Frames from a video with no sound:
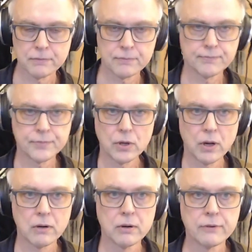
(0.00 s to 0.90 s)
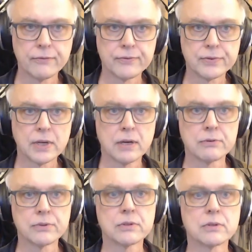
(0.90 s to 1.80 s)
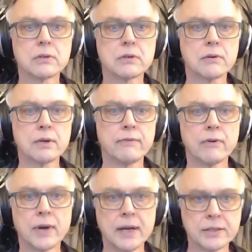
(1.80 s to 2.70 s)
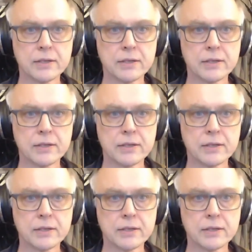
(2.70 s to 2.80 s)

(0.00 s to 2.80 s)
color of sounds, great variety